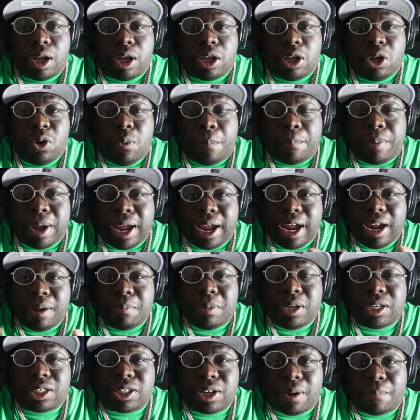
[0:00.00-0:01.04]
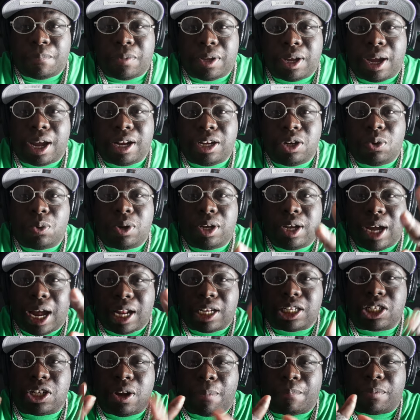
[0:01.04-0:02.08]
you pay me something and you
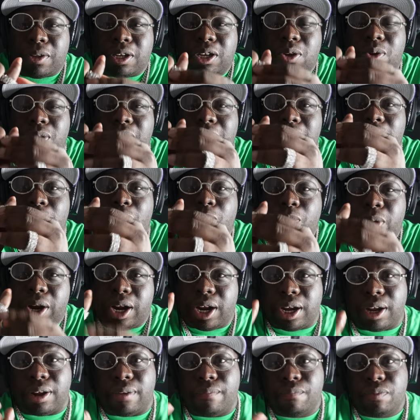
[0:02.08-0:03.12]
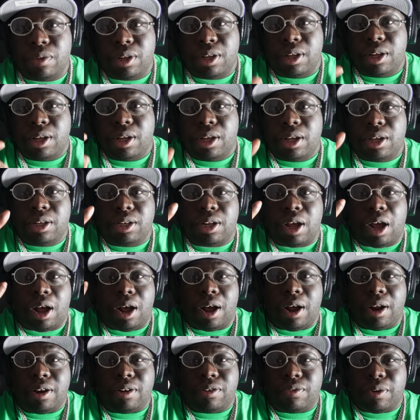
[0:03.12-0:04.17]
get something. You get a ring. A
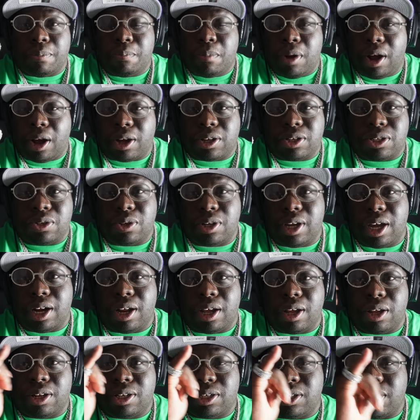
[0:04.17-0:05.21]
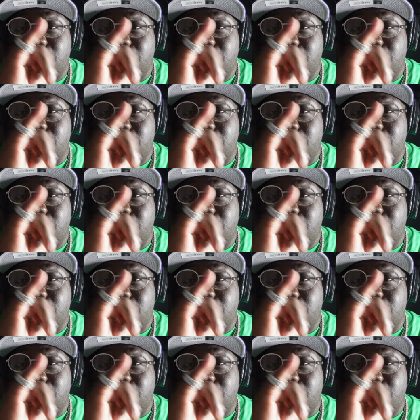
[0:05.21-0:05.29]
hundred bucks, you get a